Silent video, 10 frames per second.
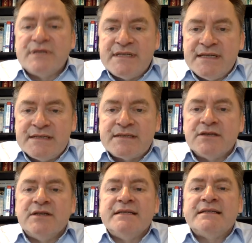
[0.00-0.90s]
it is
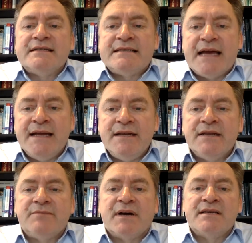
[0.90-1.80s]
that is
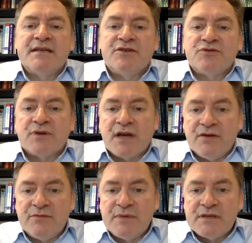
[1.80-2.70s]
intended by central
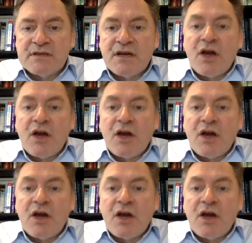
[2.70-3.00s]
government,